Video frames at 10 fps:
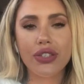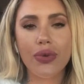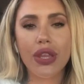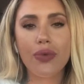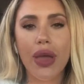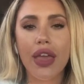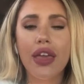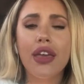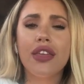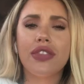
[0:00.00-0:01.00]
So anyway,
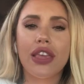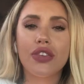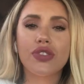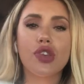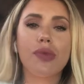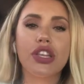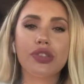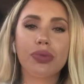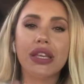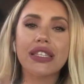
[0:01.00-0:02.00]
thank you so
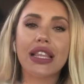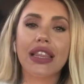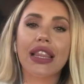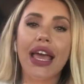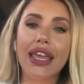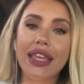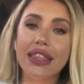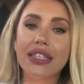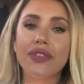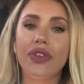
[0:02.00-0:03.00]
much. Please like
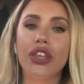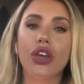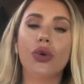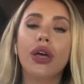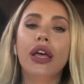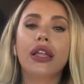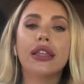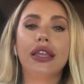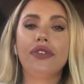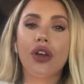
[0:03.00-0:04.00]
this video,
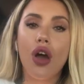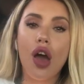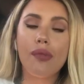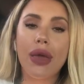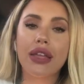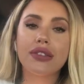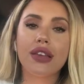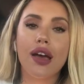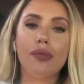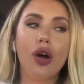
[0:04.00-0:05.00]
leave a
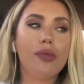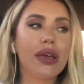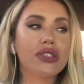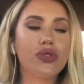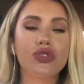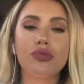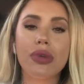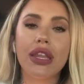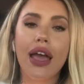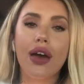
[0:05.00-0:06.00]
comment. All my social
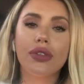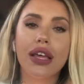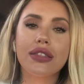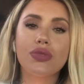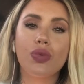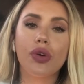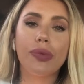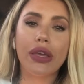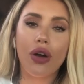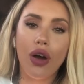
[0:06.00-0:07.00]
media outlets will
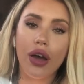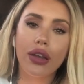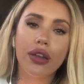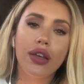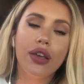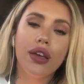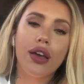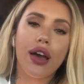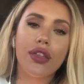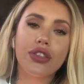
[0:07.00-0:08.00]
be on
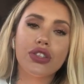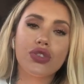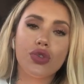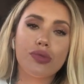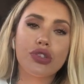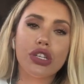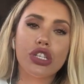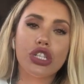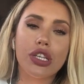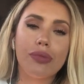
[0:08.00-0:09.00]
the
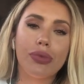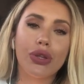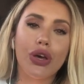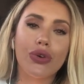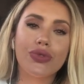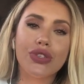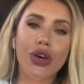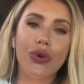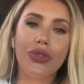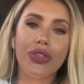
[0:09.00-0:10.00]
description sheet below.
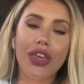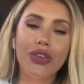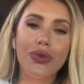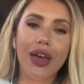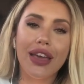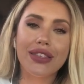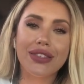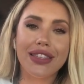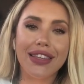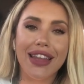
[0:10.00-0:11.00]
So thank you guys.
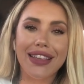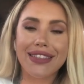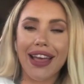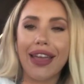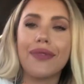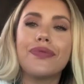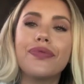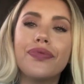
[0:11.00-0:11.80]
See you next time.